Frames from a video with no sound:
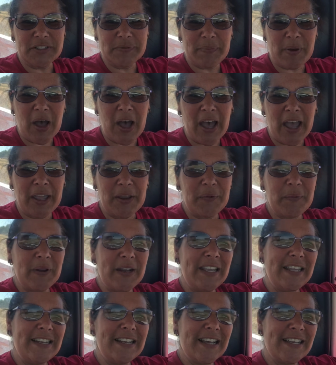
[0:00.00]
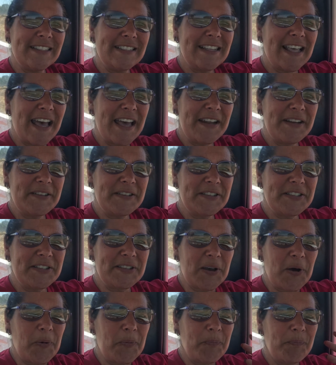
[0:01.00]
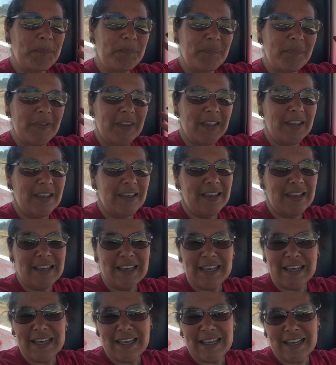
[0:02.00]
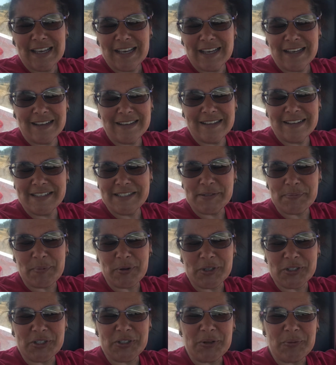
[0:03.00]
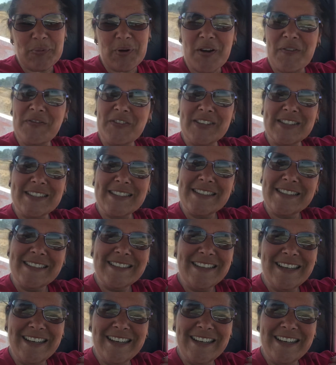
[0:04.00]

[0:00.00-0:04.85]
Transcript: behind when he does that. So it's a personal preference.